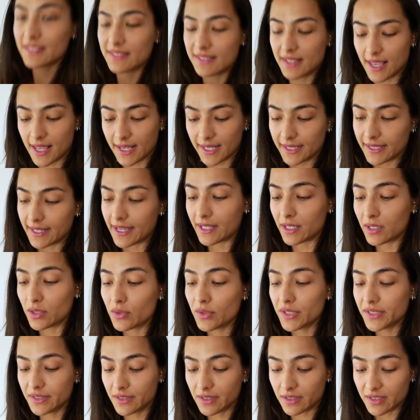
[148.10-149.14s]
salad, I
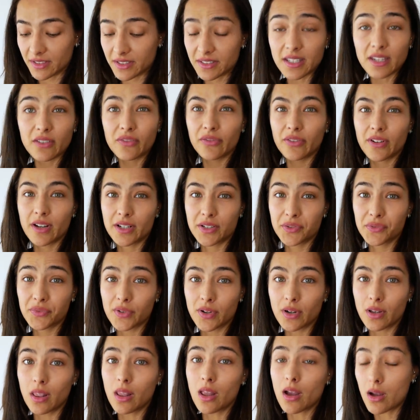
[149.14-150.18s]
know it's gonna stay fresh
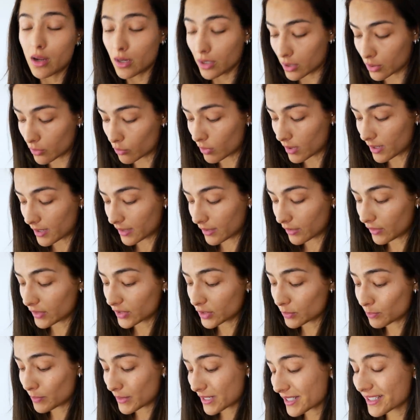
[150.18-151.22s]
for a longer while,
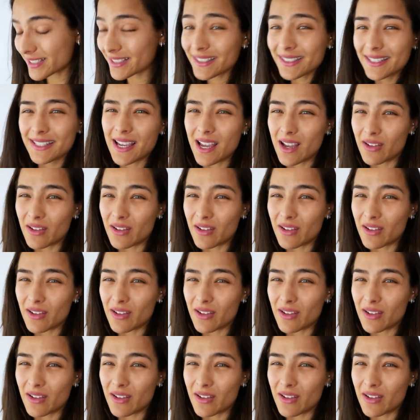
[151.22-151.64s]
especially the